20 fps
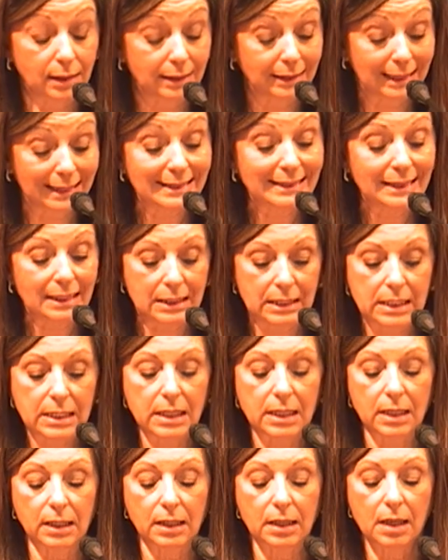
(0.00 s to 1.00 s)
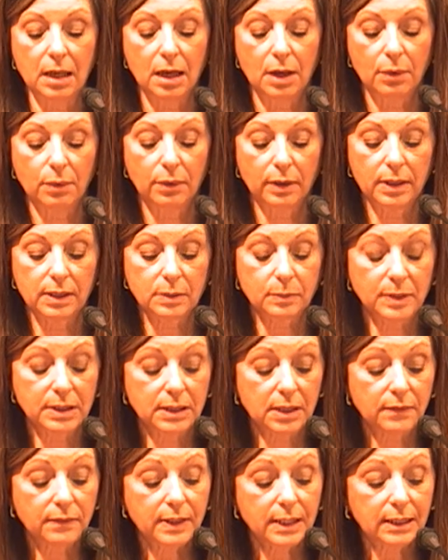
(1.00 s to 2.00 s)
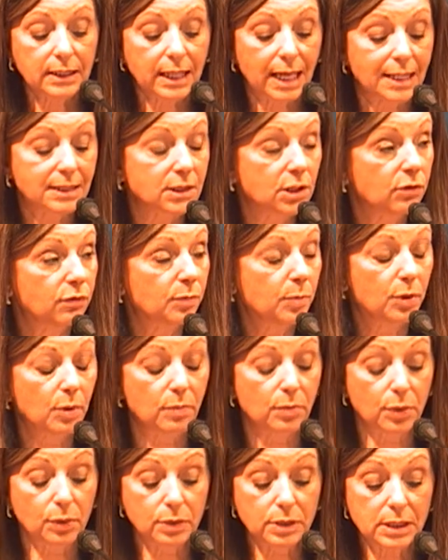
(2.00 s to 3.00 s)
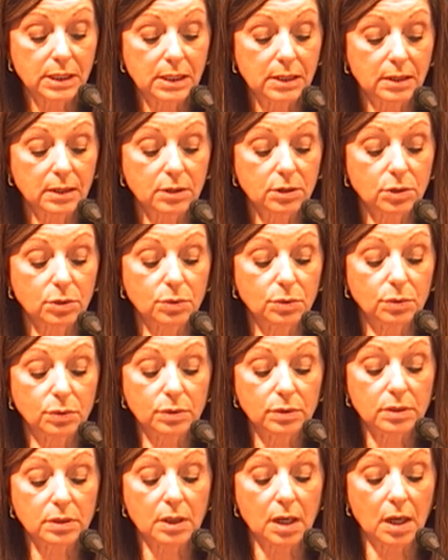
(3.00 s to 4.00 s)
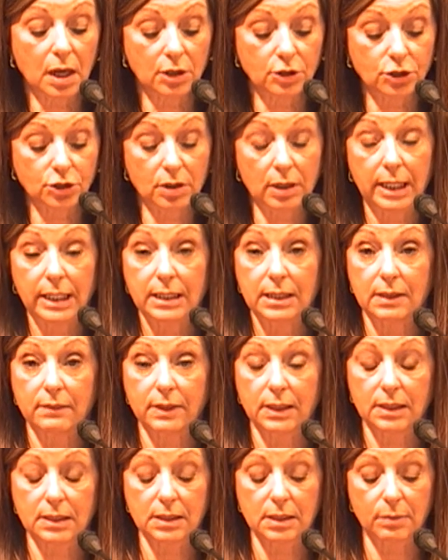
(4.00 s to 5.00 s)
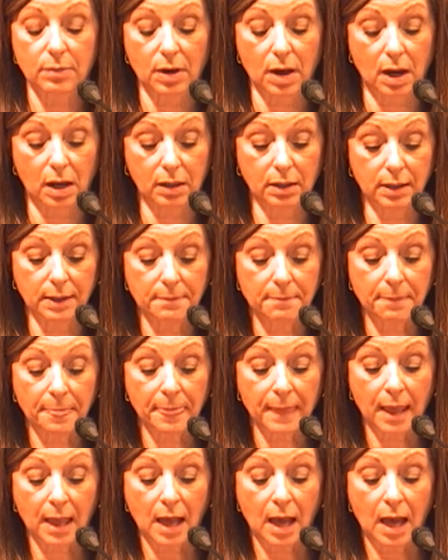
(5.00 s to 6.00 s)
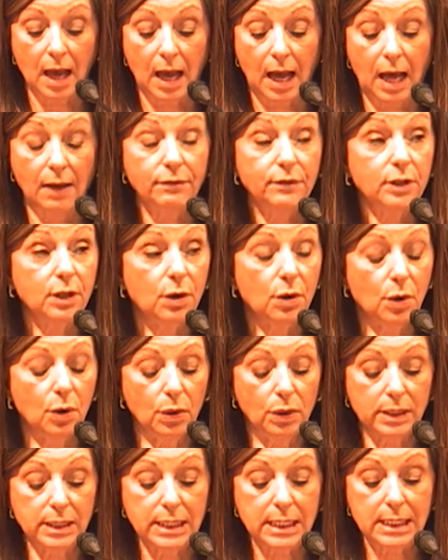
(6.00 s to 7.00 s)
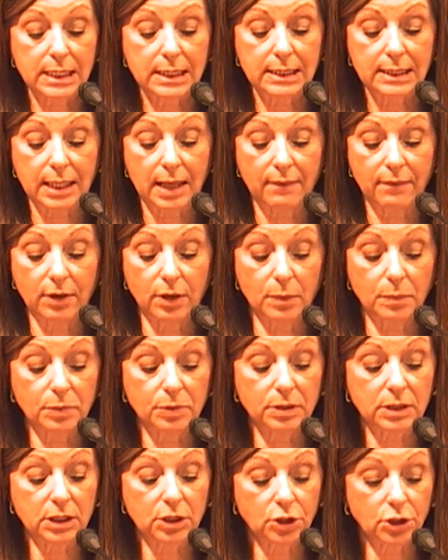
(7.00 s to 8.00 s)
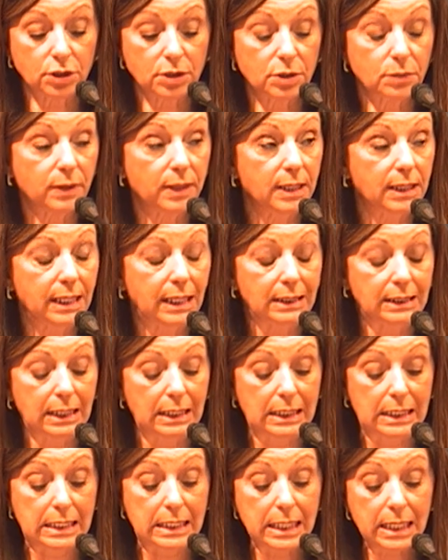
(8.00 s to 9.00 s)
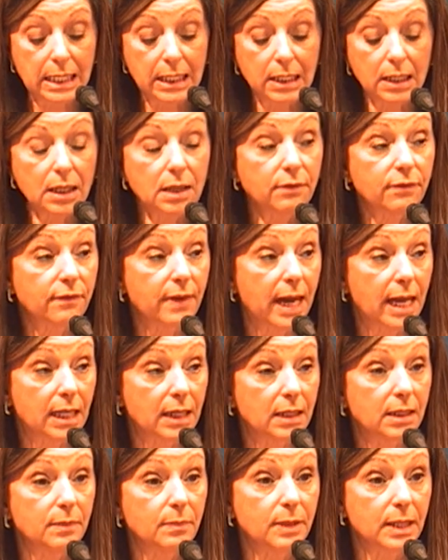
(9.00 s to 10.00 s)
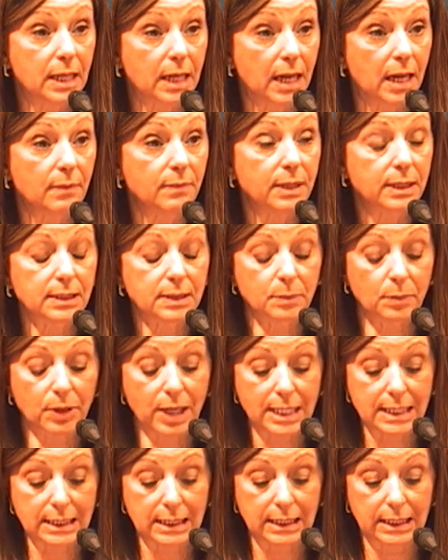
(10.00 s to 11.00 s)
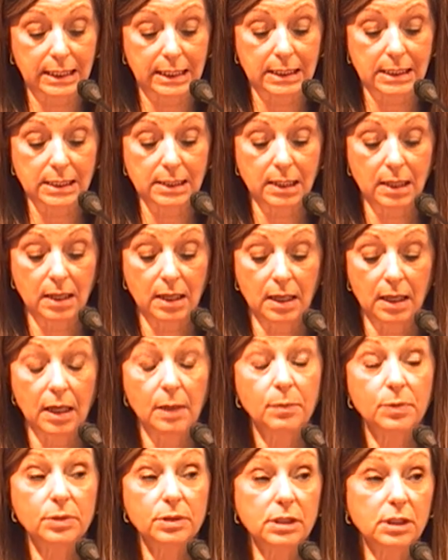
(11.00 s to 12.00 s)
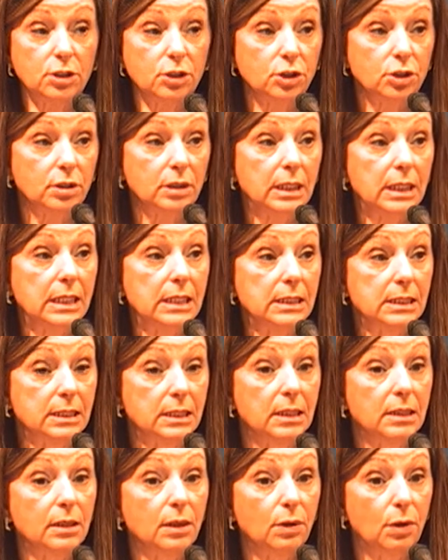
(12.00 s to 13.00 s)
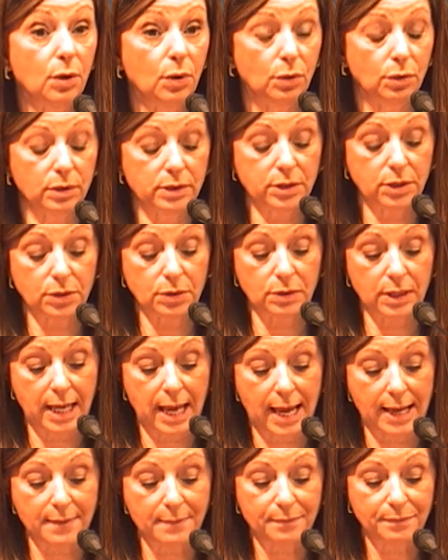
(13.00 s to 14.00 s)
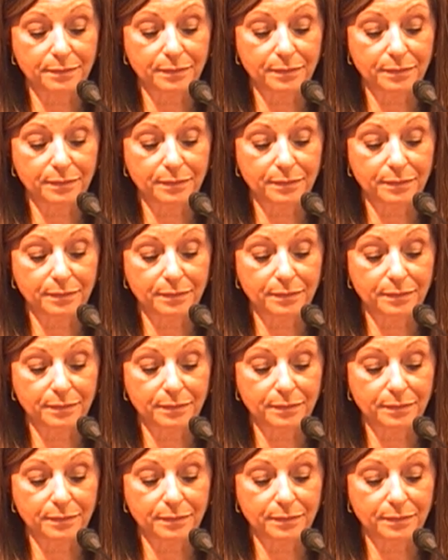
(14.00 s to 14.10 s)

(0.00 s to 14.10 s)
Dante Alighieri with a specific task of promoting the school's cultural activities abroad. After holding several positions with the Dante Alighieri, he finally became its president, a position he still holds today.